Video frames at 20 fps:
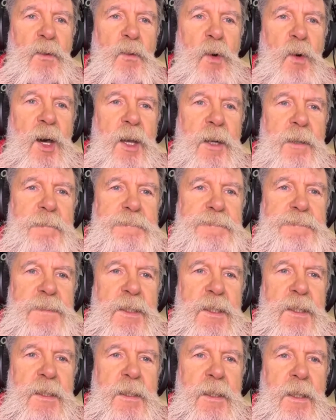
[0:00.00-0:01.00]
one.
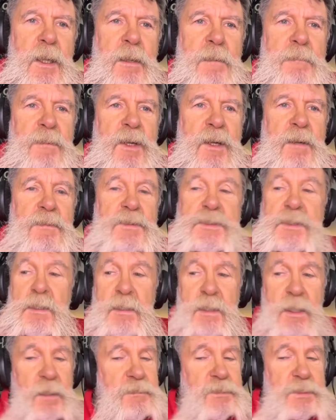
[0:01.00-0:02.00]
But he was
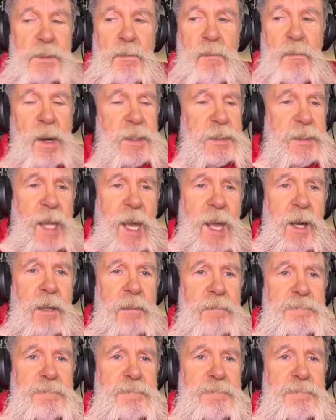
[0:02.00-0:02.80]
a great talent.